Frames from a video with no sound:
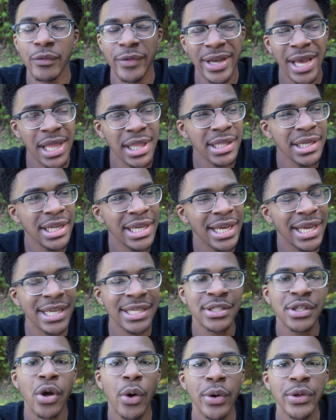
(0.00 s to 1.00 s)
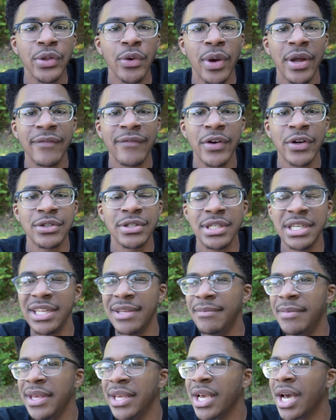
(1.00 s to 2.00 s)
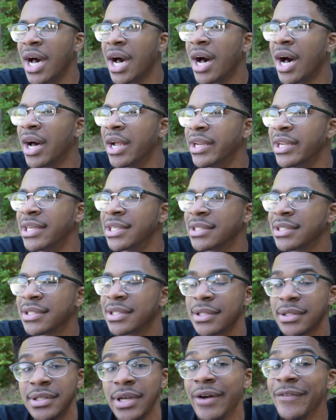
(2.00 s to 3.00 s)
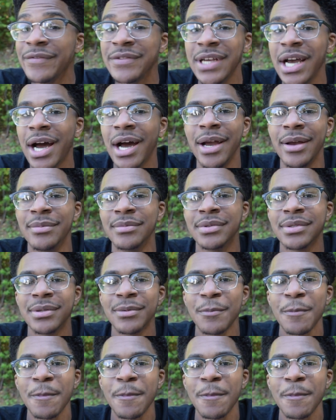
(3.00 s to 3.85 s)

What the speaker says: Reality is going through adversity, being honest, tough times.